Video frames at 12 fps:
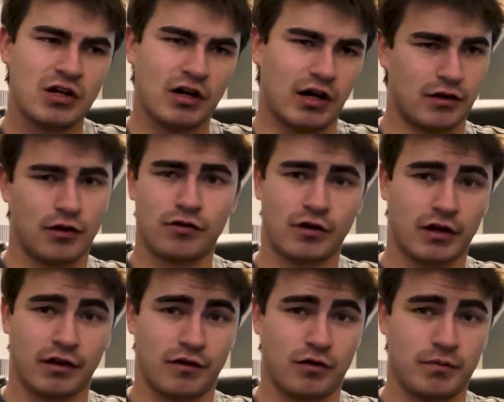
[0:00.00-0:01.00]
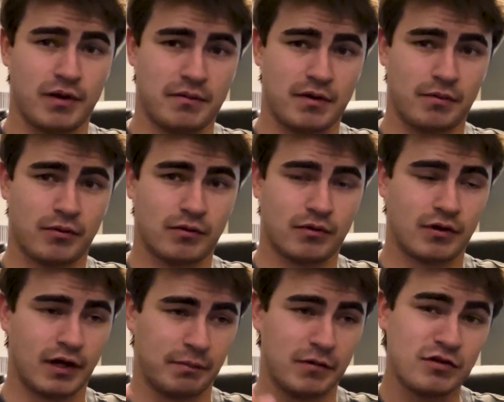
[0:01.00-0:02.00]
Are those, like, the two big people?
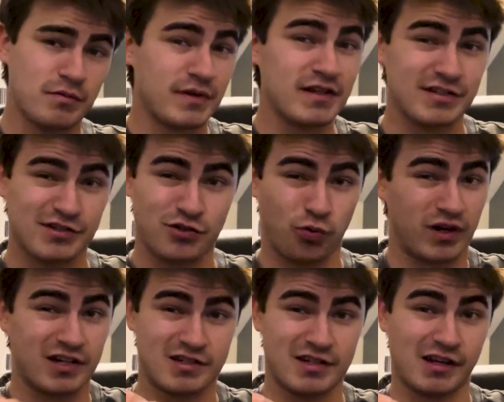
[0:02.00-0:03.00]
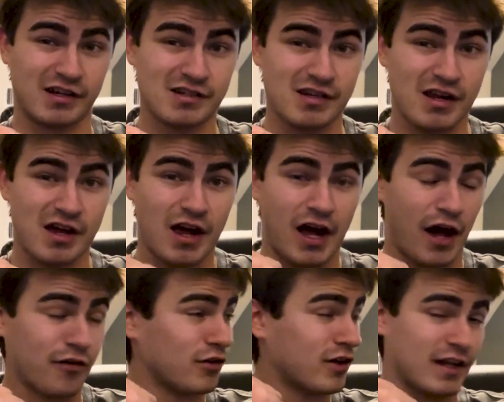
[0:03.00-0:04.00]
Like, Mr. Beast is 26. I
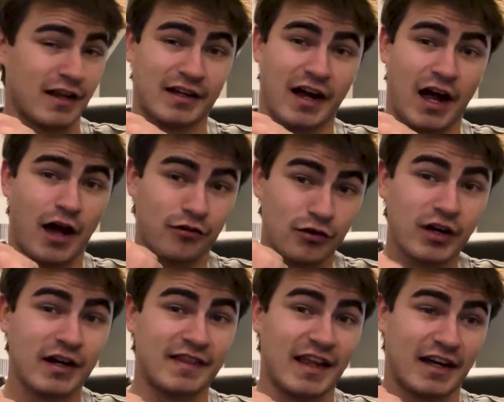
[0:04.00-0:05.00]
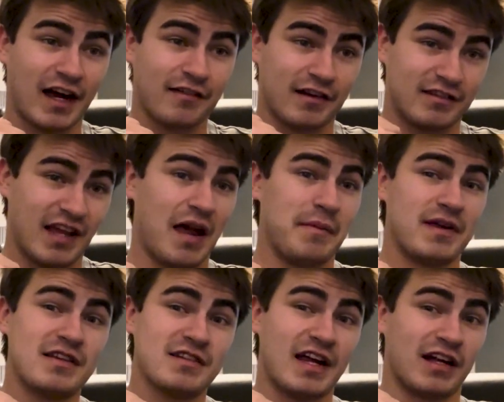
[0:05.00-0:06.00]
was looking at that guy. I was like, damn,
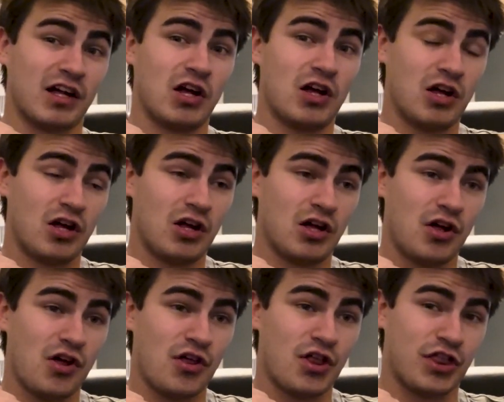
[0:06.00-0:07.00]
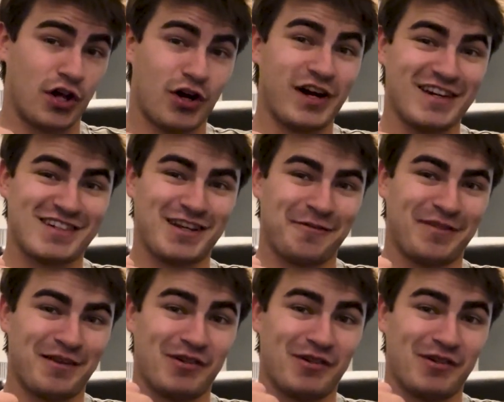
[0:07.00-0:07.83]
he's, like, 30-something.